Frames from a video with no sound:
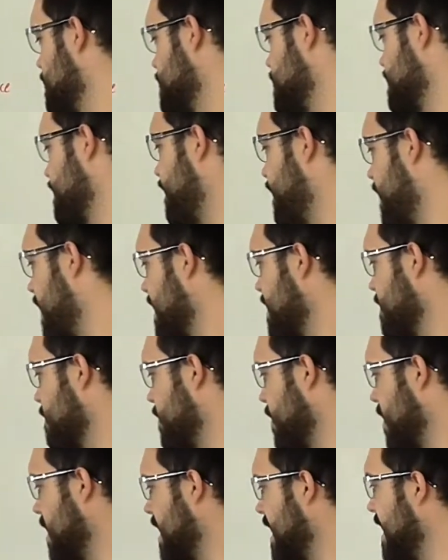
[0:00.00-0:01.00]

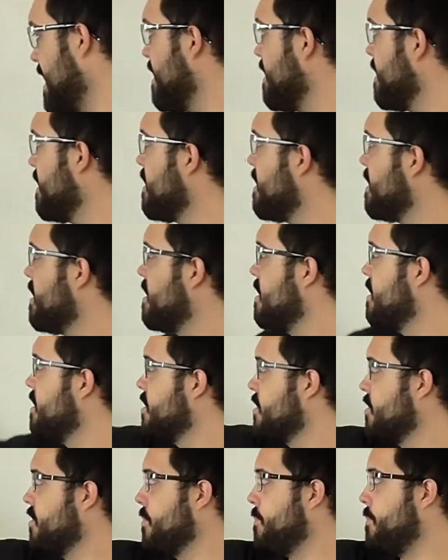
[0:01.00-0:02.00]
divided by
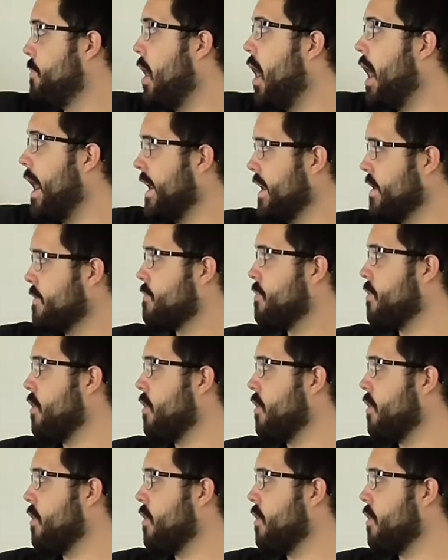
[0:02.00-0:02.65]
the buying